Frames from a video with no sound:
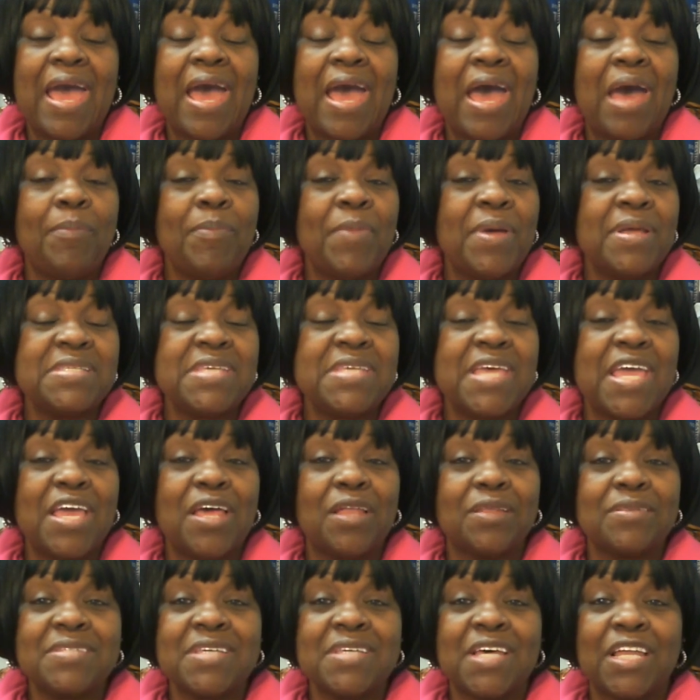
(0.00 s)
I'm not
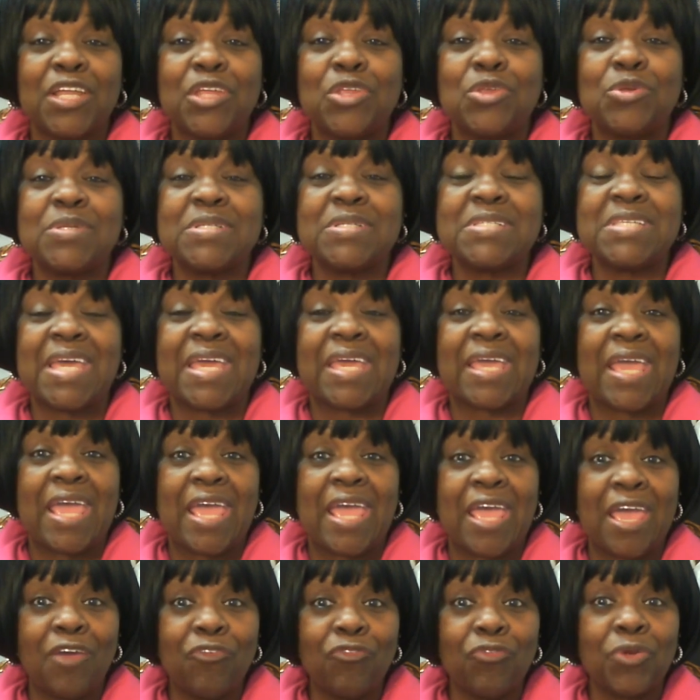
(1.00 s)
telling you to take
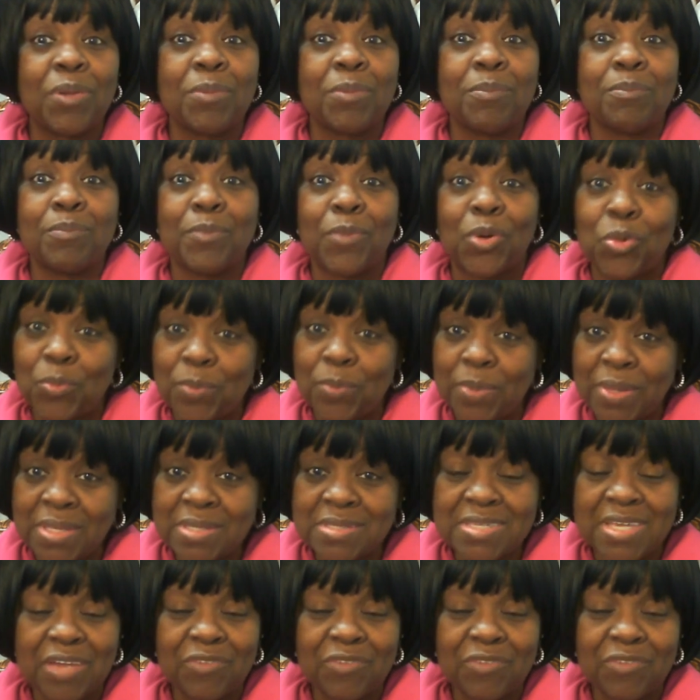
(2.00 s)
every moment,